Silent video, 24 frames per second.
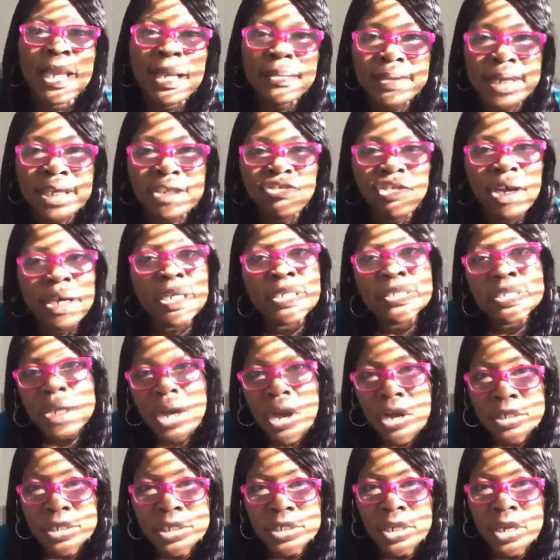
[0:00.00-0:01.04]
sometimes I
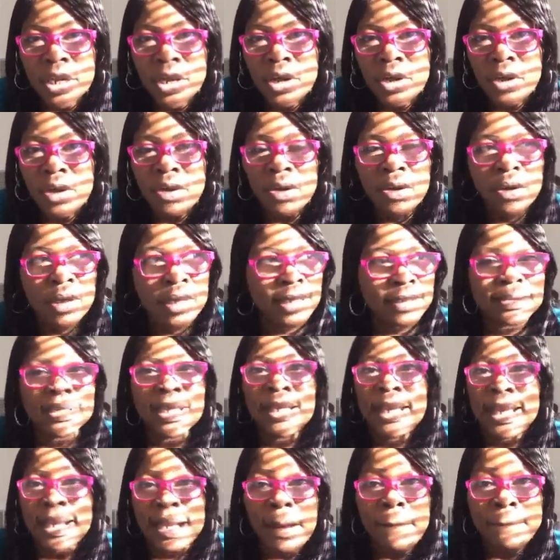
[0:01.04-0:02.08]
try to talk to
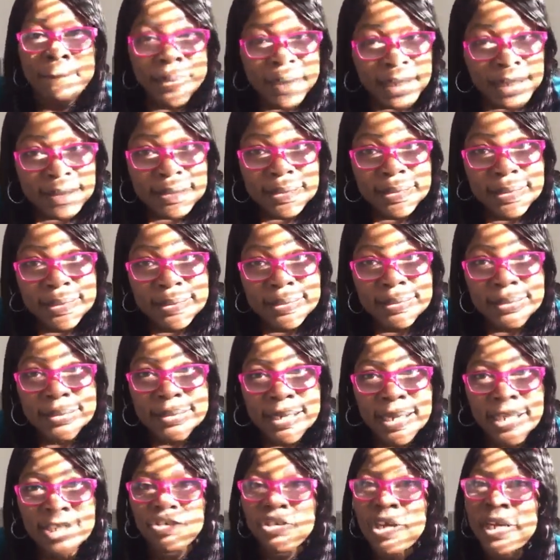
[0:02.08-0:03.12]
y'all as a
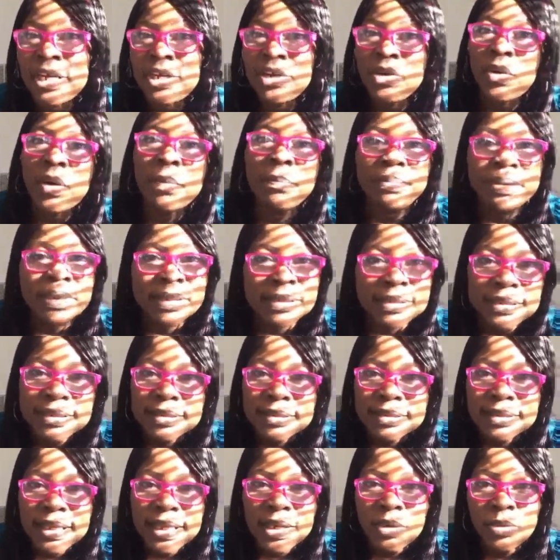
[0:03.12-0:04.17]
business. I try to do a
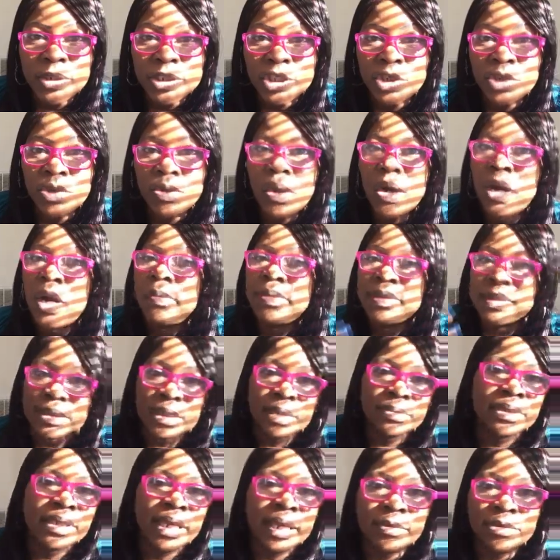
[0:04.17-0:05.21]
business thing with you
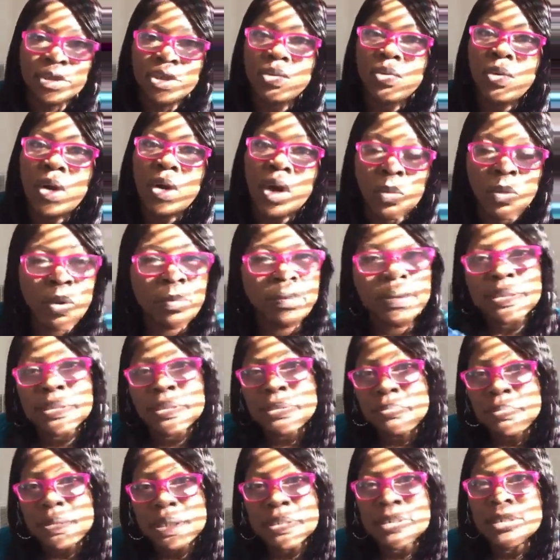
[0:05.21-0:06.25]
all, but sometimes you all
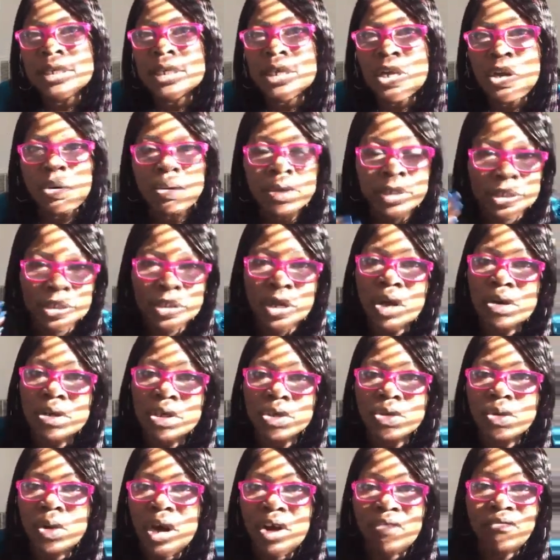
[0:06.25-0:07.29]
want Miss Nicole to
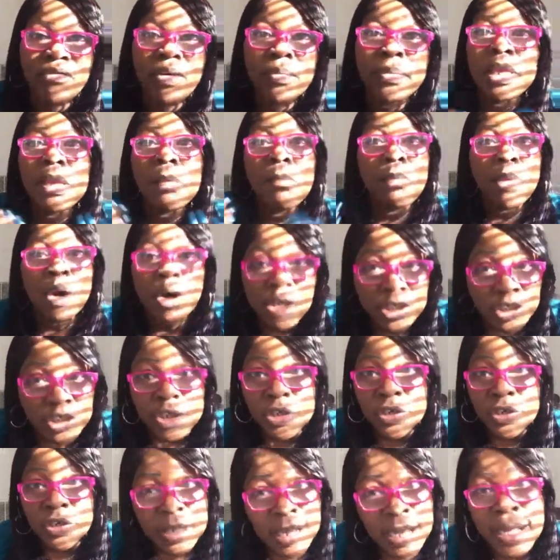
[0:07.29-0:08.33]
talk to you all from an
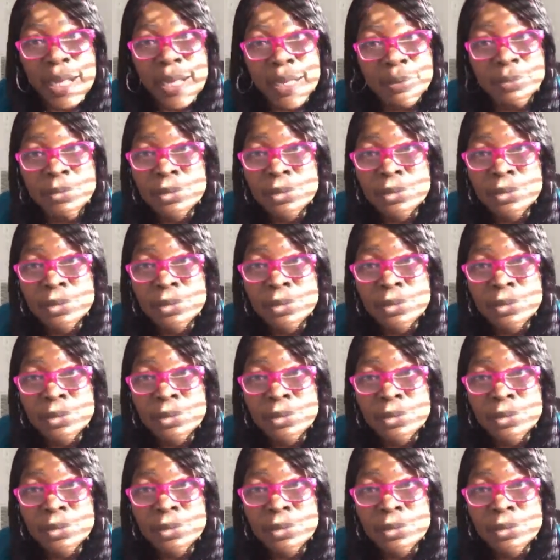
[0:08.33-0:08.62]
emotional